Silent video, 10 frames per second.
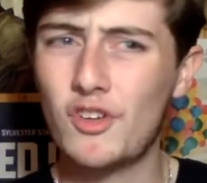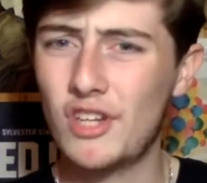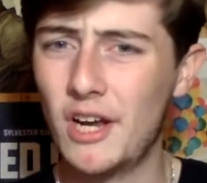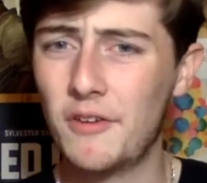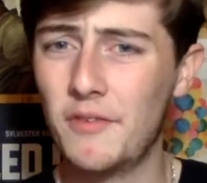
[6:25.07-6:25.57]

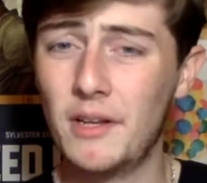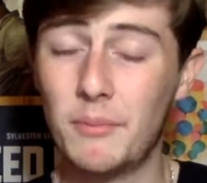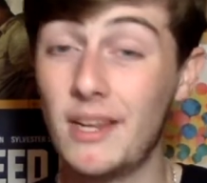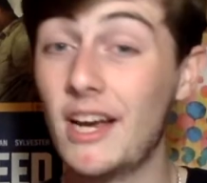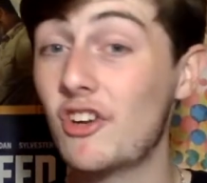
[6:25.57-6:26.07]
generic villain,
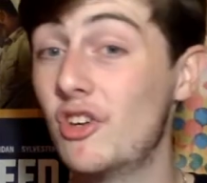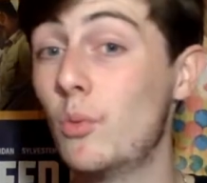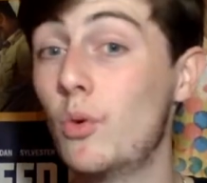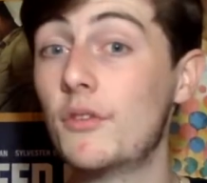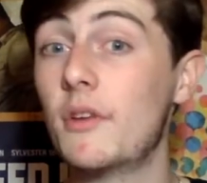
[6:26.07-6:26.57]
but he actually
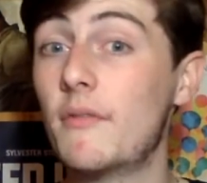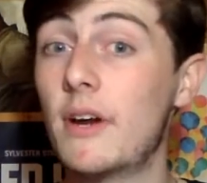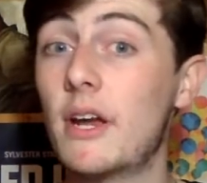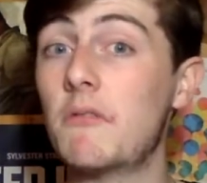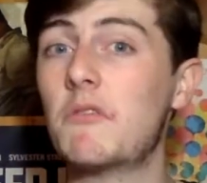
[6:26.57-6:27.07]
was a
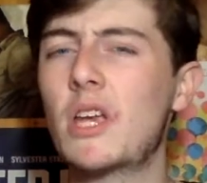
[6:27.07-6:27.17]
very,